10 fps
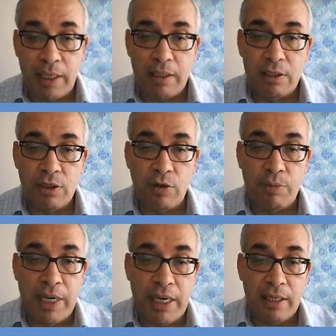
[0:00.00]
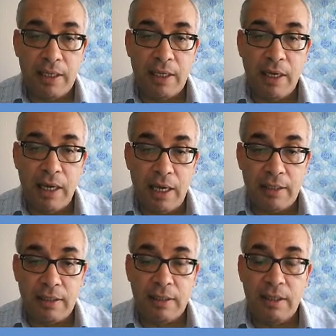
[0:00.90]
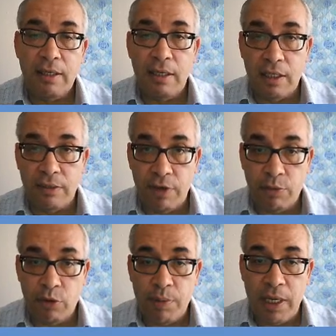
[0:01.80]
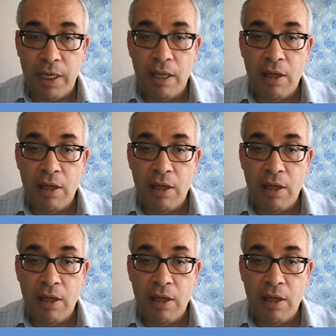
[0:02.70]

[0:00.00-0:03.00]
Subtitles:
So be is verb to be,